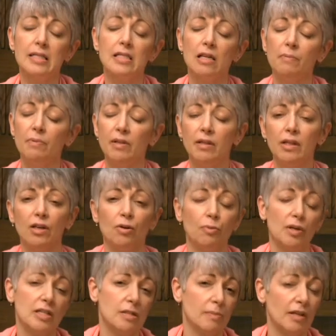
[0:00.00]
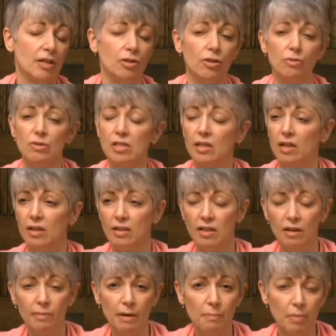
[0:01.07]
Typically on a resume you don't see anything
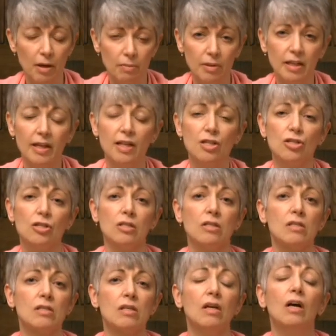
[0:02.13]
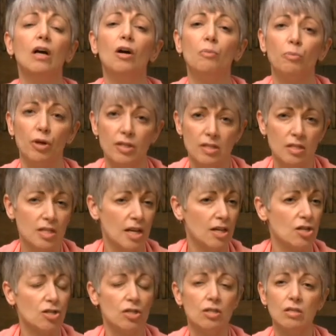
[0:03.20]
about publications,
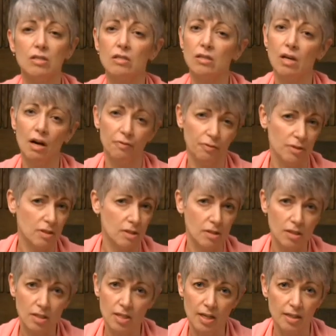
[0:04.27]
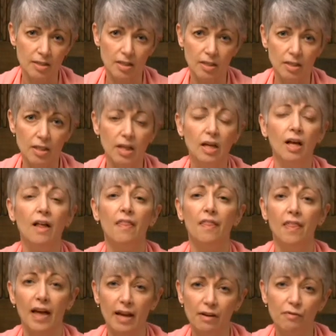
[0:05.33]
presentations, conferences attended.
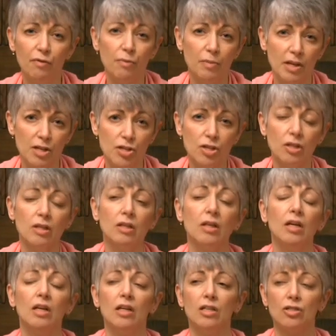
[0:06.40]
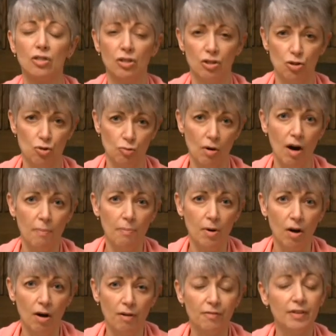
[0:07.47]
That information is going to drop off